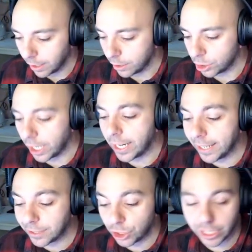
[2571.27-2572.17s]
She
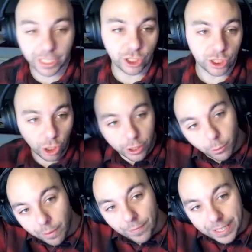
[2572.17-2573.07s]
is a chicken. She's got the
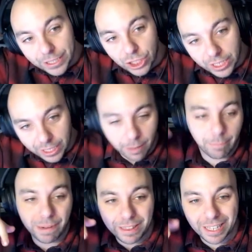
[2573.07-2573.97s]
quiff like a chicken and
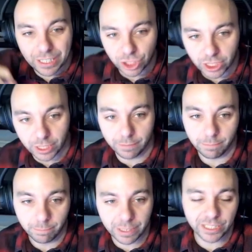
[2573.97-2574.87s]
beat like a chicken.
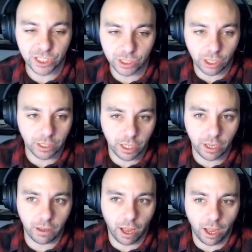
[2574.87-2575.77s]
But then she's got
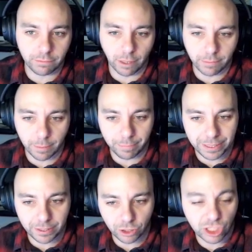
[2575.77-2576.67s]
the, uh, the, the,
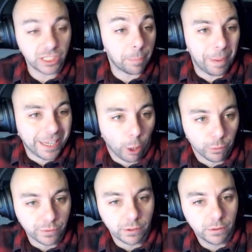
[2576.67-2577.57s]
the she's a pick-up.
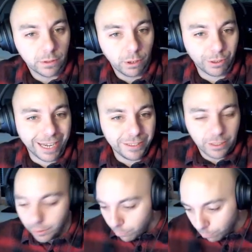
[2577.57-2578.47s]
Okay,
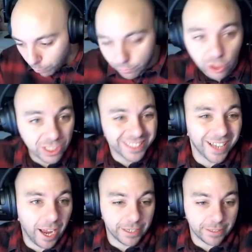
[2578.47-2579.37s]
we've just
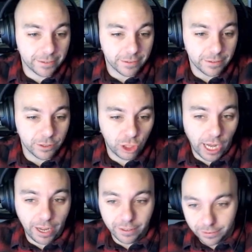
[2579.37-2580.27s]
decided,
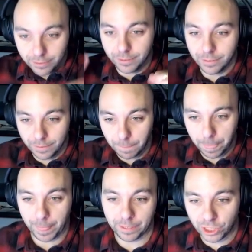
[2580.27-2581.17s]
chat.
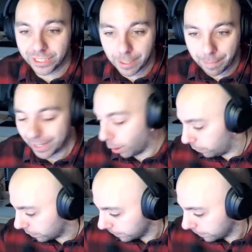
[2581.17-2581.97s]
She is a pick-out.